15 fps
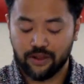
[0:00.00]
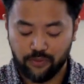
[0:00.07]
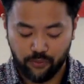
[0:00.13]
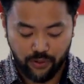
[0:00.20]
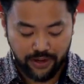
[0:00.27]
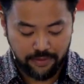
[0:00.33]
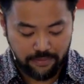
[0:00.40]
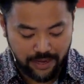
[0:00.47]

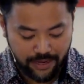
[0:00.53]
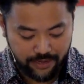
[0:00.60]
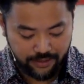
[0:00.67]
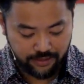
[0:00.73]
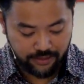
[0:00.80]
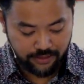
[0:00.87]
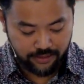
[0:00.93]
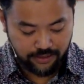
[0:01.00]
one man.
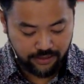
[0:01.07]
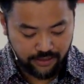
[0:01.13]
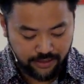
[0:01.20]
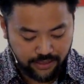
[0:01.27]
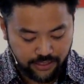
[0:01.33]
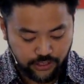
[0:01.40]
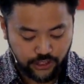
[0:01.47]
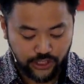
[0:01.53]

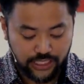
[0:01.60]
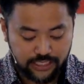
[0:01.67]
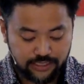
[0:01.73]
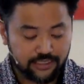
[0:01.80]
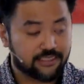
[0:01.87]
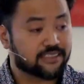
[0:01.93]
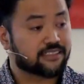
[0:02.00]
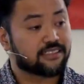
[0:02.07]
Jesus
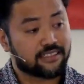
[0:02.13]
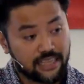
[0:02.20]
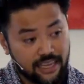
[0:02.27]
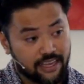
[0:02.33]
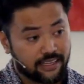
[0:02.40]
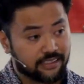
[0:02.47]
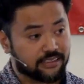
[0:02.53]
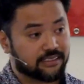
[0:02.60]

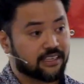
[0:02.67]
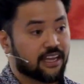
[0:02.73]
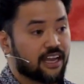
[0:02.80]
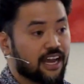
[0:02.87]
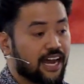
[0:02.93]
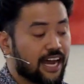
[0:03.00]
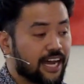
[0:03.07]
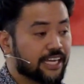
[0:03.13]
says,
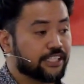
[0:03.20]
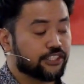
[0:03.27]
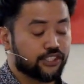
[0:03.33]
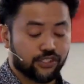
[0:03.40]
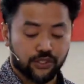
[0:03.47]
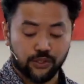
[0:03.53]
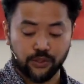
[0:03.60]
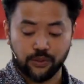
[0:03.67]
I
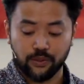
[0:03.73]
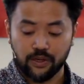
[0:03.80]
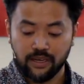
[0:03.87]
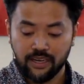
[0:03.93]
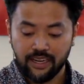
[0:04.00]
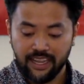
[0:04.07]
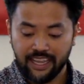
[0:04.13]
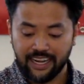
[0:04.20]
do
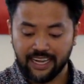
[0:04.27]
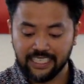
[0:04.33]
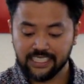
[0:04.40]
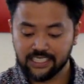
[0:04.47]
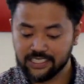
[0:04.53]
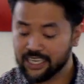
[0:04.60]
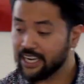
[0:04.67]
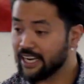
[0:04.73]
and I
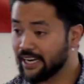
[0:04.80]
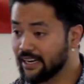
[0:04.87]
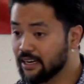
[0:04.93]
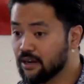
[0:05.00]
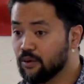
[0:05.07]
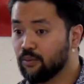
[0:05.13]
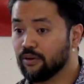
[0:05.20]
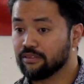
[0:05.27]
say
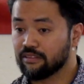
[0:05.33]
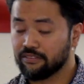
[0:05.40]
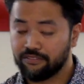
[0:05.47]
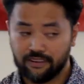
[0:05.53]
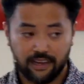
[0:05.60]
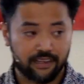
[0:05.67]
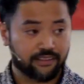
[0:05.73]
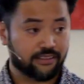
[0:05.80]
what the
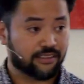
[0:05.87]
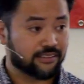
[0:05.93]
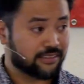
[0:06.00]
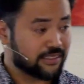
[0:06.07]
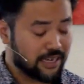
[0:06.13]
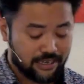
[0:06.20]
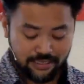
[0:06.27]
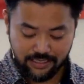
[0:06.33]
Father
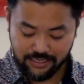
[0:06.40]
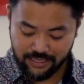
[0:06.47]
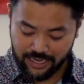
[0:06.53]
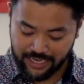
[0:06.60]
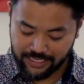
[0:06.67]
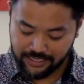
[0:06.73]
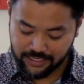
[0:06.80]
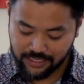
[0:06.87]
does
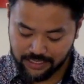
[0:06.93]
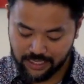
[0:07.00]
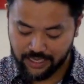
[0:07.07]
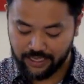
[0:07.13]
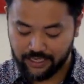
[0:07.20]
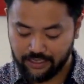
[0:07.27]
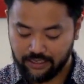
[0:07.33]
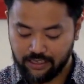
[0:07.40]
and
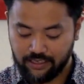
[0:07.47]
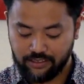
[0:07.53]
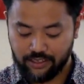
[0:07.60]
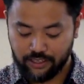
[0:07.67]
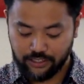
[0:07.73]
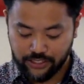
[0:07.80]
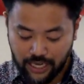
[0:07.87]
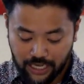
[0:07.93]
say. The
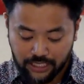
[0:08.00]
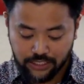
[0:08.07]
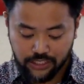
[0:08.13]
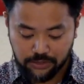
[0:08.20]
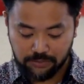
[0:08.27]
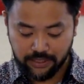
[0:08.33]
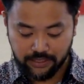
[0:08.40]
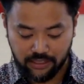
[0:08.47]

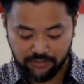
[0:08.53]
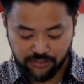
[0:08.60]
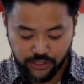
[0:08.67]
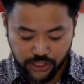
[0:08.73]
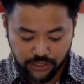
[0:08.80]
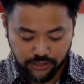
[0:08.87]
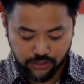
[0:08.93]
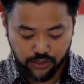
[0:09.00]
acknowledgement of
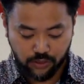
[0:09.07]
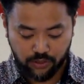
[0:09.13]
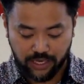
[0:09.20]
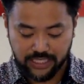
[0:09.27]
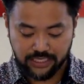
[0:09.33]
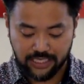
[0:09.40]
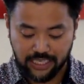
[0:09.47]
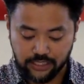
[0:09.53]
Jesus
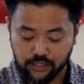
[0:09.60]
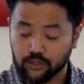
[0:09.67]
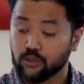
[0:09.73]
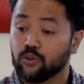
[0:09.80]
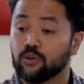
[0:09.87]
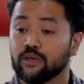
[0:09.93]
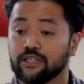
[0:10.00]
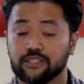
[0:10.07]
Christ as
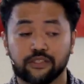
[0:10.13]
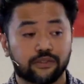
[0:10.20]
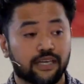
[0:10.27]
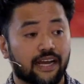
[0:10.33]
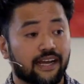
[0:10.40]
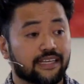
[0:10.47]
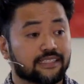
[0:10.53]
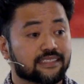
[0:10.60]
Lord, you
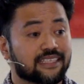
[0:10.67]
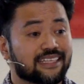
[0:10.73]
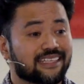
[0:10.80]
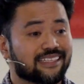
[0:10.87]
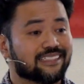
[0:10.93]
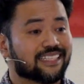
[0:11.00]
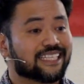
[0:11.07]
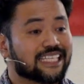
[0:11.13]
guys, is
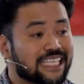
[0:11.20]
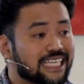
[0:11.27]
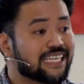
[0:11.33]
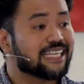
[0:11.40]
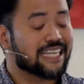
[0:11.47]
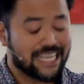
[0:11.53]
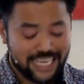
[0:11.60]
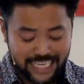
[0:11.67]
a key
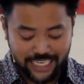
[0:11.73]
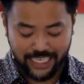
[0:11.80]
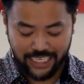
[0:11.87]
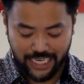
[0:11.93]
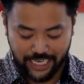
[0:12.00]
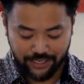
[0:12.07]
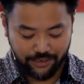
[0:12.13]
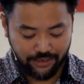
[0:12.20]

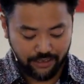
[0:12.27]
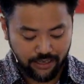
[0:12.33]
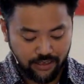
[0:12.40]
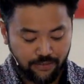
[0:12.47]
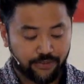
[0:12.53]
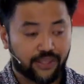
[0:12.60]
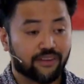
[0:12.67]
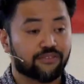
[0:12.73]
indicator
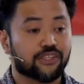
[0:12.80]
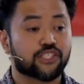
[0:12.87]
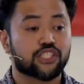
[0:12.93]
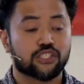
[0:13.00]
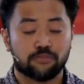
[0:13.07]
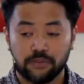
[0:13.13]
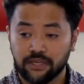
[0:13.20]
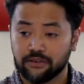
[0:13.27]
of the
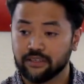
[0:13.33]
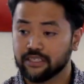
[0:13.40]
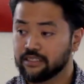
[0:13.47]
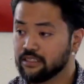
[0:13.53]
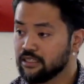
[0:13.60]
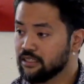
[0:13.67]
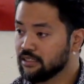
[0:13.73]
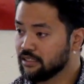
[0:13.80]
Spirit
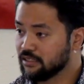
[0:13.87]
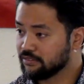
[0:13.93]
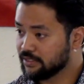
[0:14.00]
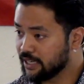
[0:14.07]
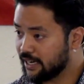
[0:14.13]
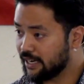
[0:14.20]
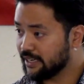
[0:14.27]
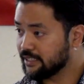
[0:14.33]
of
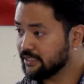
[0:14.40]
God.